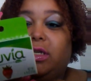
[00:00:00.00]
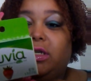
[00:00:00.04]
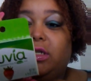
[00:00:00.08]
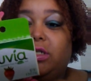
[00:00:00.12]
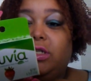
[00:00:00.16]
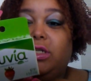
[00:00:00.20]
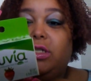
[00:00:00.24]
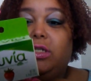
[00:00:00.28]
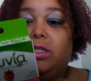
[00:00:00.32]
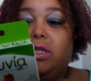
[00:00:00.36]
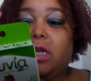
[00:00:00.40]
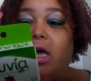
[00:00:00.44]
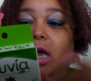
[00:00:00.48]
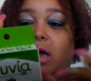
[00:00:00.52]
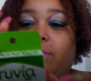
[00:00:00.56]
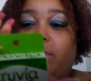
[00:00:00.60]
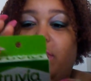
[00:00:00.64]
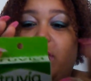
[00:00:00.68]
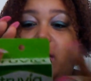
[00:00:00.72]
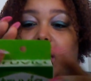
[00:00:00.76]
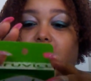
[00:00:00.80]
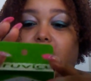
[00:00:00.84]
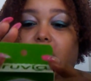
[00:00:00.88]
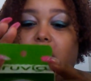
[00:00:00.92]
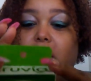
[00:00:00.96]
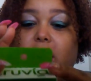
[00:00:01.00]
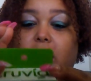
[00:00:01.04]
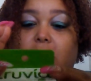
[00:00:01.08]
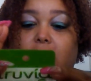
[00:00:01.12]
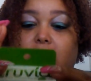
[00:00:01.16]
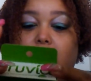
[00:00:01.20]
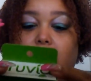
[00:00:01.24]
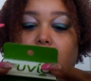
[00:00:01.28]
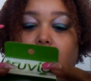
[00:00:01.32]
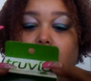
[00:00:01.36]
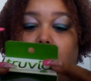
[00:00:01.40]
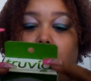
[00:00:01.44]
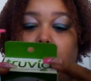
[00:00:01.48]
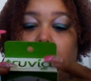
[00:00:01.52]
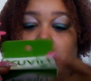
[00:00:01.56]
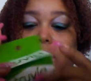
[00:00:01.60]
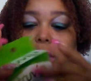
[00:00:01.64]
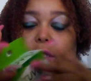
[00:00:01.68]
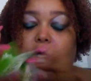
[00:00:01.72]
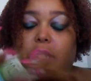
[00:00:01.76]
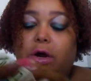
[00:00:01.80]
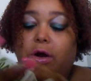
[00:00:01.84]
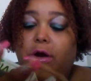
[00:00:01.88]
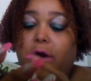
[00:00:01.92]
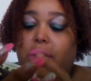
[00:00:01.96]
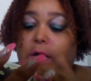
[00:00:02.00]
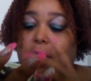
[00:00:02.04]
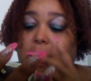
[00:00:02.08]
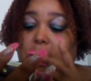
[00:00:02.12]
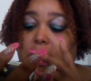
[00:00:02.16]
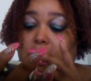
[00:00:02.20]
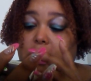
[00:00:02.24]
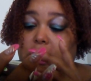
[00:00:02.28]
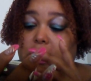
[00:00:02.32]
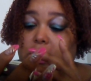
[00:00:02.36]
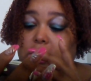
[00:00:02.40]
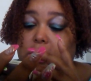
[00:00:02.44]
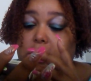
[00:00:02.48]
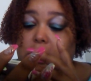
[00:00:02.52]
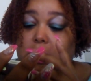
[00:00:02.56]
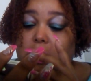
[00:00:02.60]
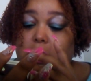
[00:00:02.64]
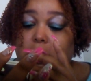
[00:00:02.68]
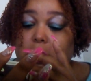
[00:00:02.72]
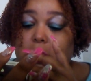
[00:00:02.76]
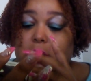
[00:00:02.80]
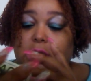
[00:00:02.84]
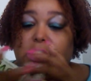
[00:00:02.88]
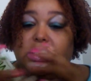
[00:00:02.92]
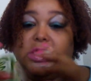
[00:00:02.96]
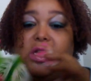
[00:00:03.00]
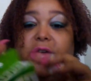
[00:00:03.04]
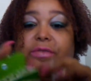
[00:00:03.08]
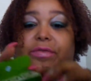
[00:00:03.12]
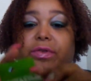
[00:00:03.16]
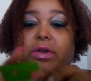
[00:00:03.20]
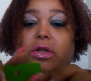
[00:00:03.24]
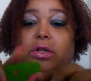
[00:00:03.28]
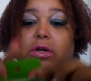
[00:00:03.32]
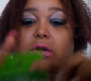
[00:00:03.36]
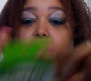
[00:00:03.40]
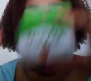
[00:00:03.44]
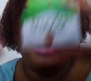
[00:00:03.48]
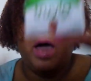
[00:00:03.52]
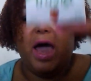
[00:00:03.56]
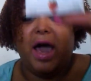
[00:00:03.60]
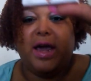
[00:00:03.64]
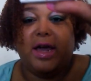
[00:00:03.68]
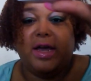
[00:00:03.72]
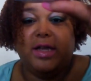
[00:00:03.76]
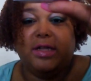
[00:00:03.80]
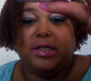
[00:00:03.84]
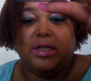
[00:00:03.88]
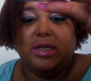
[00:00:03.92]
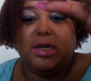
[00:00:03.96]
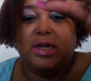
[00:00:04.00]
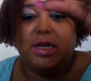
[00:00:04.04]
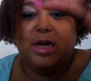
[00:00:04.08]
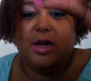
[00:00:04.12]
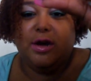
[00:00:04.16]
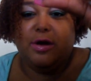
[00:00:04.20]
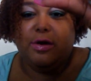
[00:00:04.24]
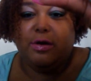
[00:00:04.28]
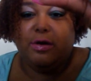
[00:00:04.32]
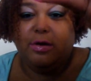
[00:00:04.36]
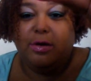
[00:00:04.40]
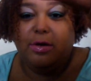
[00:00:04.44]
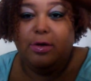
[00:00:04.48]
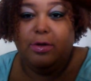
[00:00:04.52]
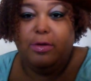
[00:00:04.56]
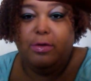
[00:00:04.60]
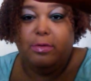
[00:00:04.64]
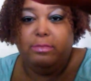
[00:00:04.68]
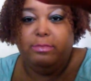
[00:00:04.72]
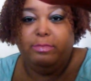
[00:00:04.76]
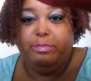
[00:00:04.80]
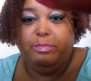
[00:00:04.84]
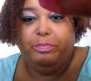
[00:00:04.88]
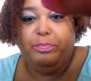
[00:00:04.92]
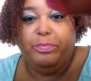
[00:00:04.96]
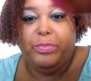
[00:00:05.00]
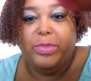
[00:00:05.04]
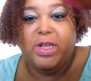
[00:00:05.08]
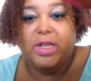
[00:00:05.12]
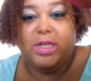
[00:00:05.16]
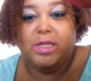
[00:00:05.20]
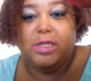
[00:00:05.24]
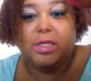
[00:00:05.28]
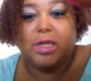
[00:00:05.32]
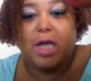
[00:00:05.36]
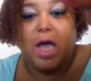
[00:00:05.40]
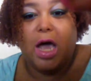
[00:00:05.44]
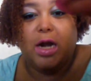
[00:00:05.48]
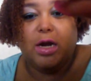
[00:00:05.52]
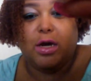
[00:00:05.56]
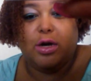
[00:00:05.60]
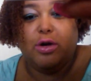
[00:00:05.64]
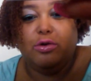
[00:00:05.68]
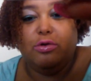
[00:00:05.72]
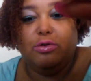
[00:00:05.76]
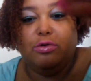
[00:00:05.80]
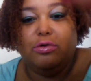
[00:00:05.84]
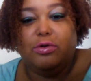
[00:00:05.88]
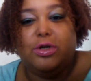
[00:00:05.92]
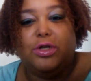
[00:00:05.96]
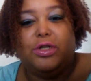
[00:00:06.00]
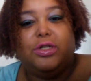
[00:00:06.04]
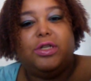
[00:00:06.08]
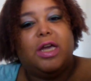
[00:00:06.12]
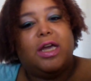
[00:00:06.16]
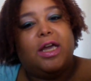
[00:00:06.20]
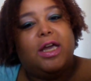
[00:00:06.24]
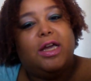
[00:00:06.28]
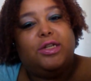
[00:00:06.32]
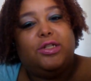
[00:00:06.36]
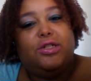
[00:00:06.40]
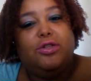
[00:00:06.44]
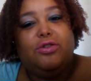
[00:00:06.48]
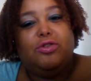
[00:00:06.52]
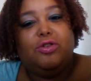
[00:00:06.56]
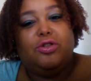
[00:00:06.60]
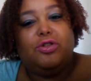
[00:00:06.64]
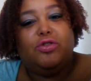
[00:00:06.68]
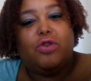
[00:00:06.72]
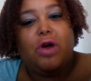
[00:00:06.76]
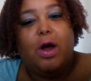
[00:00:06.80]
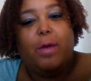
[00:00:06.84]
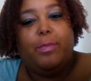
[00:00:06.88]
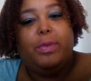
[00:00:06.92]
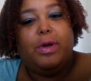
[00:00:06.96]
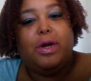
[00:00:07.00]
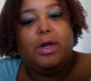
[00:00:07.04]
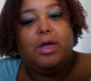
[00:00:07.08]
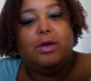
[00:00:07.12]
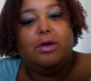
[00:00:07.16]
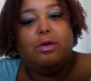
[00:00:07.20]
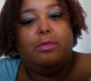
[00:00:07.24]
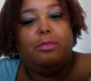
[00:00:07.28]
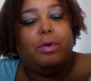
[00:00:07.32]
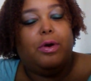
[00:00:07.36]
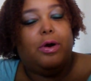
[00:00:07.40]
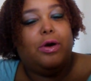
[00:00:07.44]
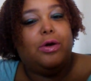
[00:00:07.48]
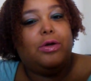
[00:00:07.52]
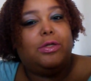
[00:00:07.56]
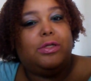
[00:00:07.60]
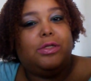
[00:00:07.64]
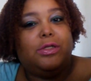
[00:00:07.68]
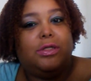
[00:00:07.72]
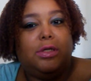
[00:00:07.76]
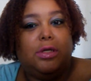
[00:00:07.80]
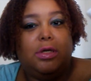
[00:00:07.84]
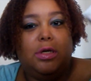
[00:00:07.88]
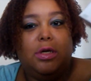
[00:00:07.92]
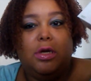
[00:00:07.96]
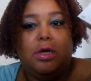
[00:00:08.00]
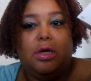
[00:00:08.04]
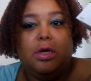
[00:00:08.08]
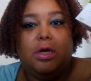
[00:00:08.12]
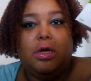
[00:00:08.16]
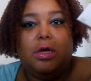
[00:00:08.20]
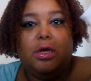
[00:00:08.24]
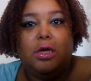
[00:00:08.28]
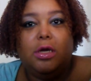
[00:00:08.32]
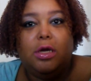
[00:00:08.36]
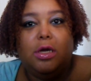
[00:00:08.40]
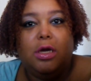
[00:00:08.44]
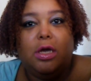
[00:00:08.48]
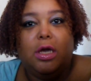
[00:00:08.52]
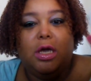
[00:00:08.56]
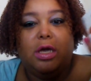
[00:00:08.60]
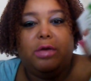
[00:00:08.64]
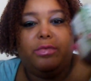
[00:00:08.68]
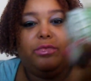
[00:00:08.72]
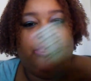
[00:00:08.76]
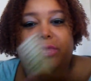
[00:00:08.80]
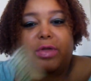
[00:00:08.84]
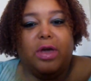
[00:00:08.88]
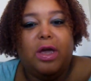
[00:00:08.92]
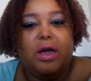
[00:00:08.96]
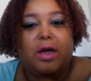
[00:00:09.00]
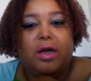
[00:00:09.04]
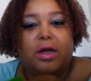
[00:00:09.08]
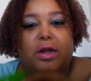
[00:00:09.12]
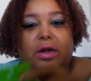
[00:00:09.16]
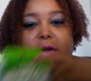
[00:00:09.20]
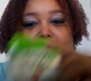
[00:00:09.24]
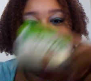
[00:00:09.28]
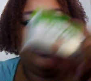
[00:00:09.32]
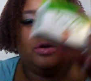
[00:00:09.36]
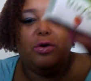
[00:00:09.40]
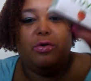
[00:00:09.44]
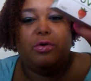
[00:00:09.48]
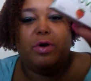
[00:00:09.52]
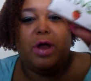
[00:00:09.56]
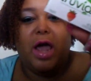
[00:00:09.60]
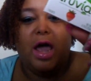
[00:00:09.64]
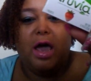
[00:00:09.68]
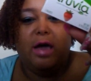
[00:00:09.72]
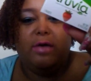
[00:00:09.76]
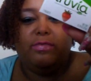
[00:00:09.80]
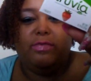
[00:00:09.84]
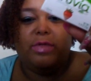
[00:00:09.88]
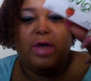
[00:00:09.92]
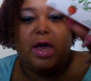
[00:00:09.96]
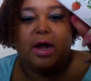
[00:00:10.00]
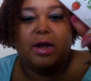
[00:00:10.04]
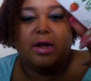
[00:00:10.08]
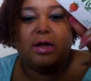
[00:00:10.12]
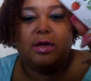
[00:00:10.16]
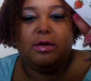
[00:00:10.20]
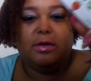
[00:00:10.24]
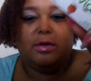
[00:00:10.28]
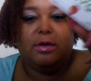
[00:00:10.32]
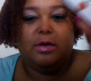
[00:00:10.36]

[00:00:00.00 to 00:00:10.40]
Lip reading: because she's diabetic. There is 7 little packets in here. This is kind of cool because I guess you could drop it in your purse if they don't have like